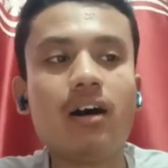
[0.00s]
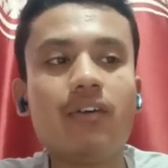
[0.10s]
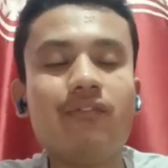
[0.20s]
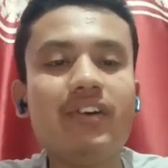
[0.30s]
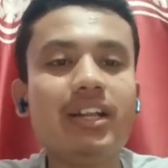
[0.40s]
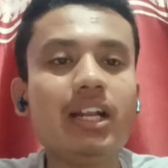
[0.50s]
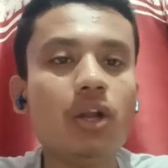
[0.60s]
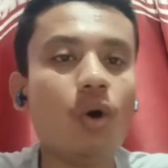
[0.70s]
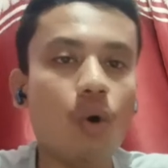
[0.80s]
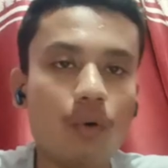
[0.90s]
very
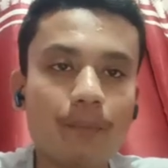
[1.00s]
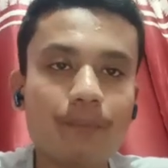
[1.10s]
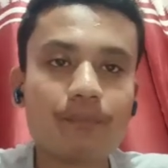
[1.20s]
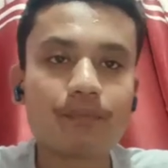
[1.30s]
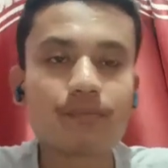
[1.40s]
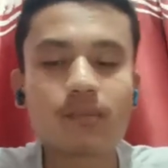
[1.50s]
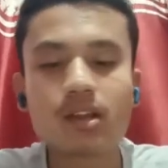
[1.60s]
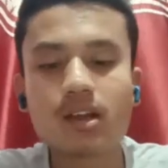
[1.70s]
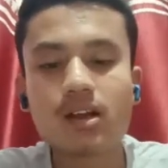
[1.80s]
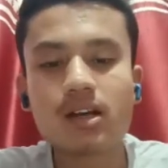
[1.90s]
low.
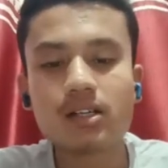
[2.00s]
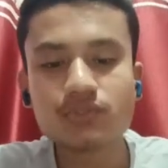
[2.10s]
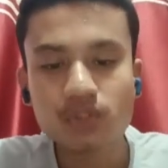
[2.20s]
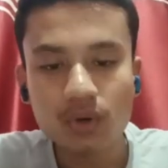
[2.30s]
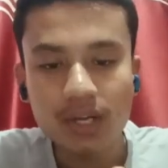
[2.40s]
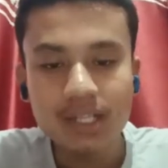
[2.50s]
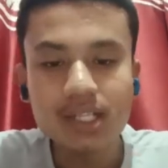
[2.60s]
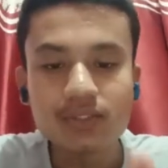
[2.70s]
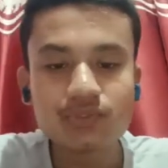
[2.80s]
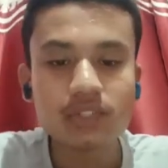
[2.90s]
So in
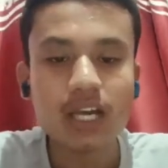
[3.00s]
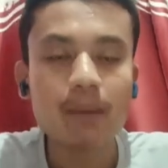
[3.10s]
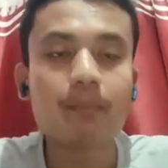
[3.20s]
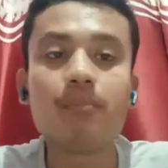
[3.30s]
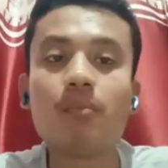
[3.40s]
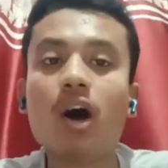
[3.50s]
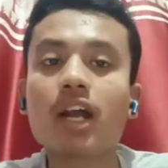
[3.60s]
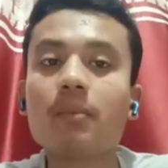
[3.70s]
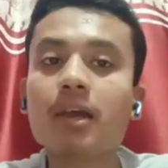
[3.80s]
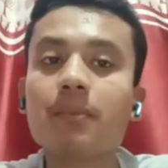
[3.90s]
this
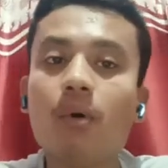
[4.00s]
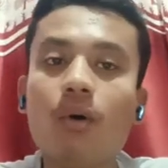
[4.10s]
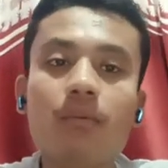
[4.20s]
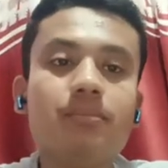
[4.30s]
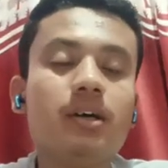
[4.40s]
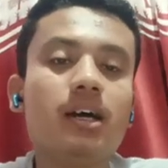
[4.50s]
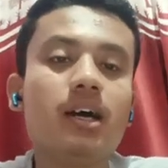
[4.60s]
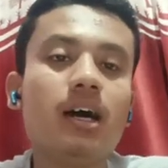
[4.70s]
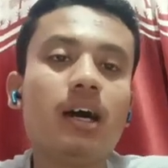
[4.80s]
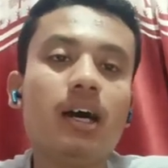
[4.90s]
mock epic poem,
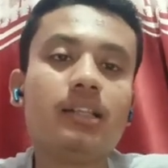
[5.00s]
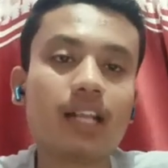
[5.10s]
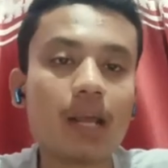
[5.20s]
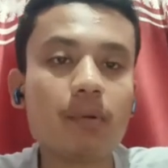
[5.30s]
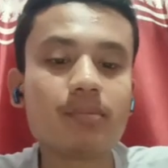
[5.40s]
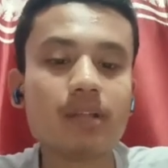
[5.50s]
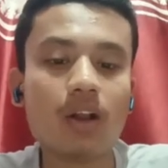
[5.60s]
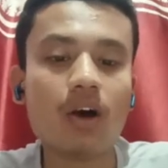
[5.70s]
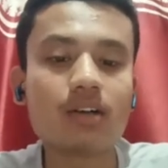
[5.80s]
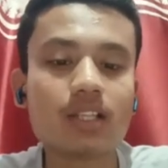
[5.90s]
The Rape of the
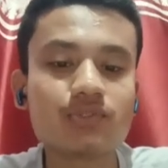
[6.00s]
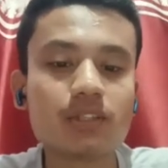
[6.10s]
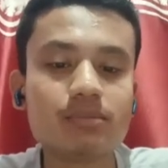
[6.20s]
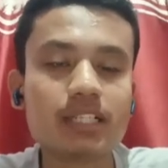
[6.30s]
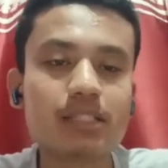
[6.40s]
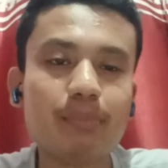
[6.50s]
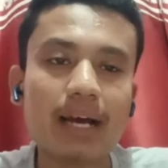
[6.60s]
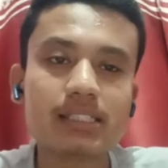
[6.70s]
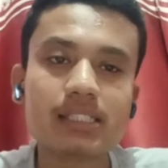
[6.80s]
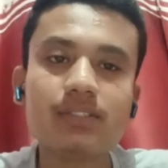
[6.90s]
Lock, the subject
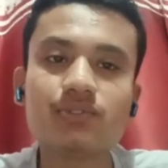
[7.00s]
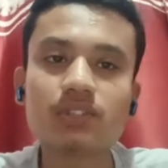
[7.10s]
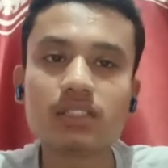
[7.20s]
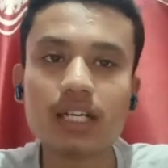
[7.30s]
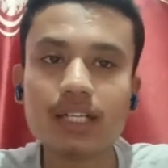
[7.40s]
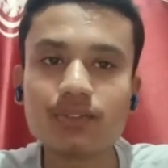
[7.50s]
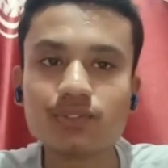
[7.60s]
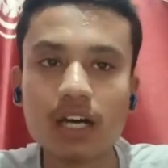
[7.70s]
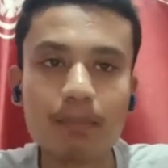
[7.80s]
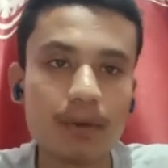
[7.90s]
matter is there is
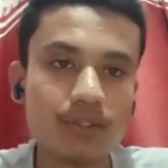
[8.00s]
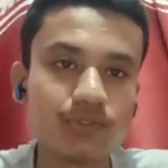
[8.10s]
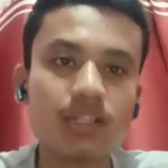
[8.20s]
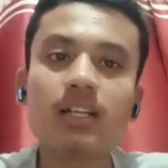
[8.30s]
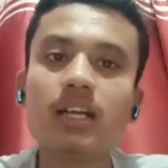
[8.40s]
a person